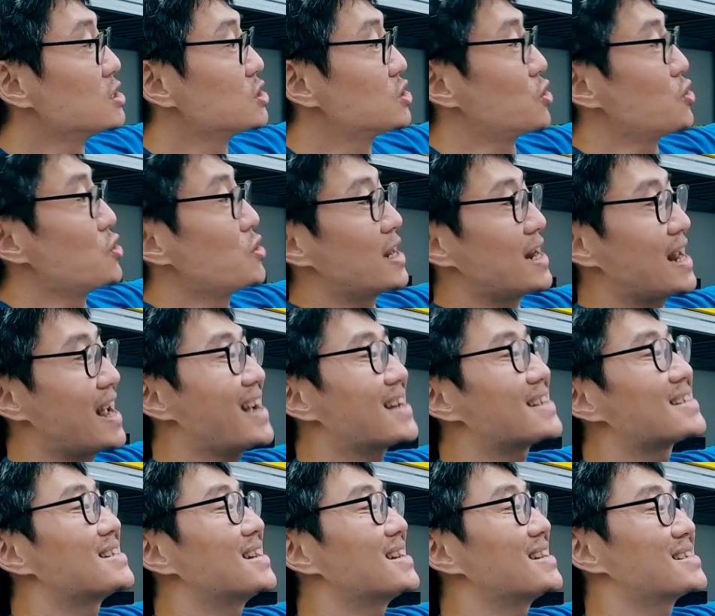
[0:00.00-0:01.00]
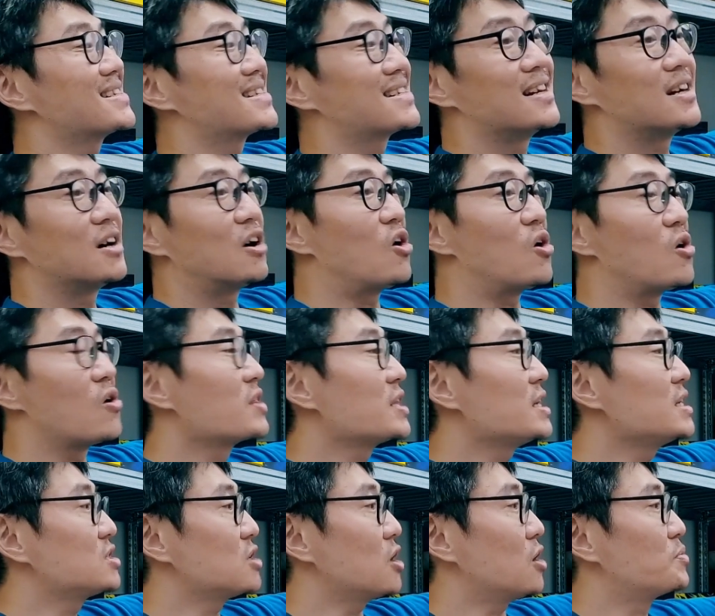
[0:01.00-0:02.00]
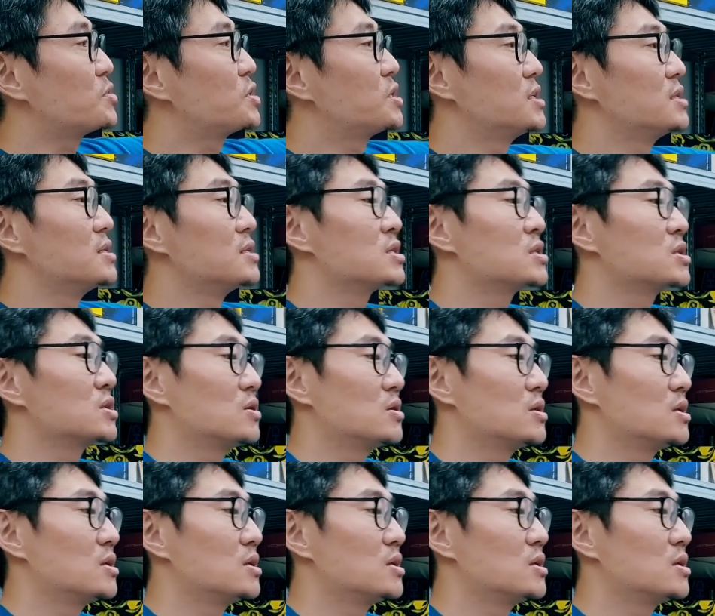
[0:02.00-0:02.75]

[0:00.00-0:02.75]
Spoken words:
So you can access all these options